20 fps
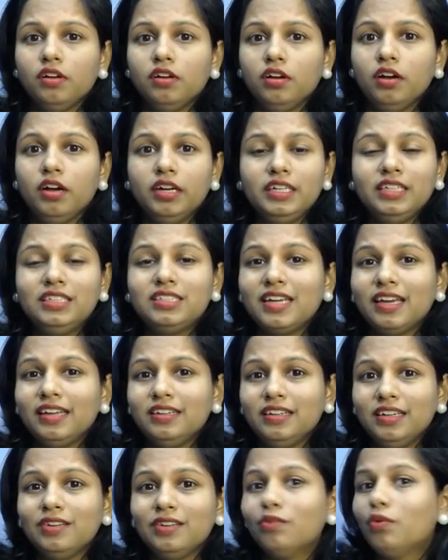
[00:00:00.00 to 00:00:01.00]
Uh, it can
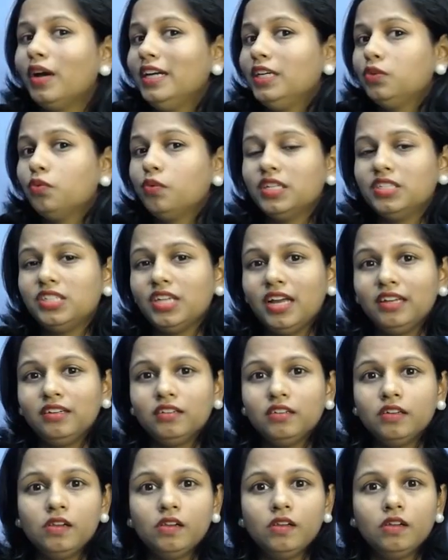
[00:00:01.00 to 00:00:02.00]
invite
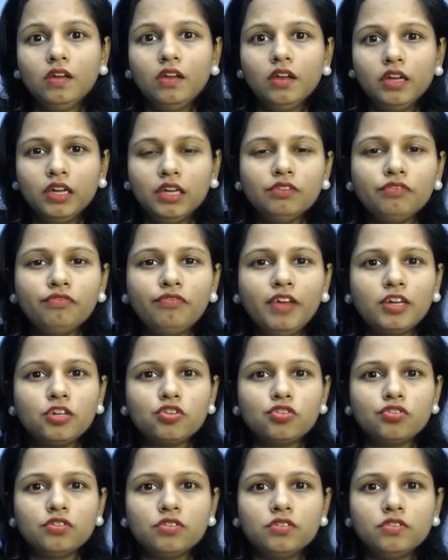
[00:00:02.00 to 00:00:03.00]
vaginal
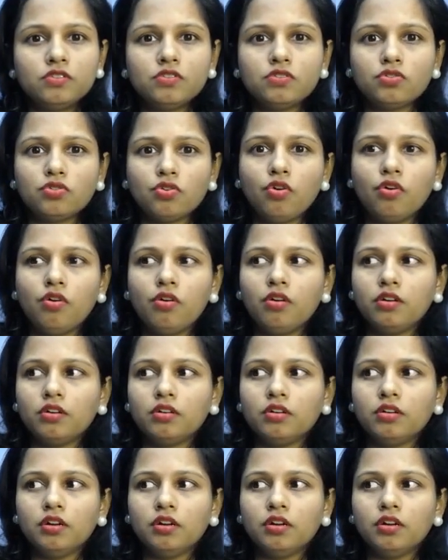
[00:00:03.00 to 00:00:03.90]
infections or uh,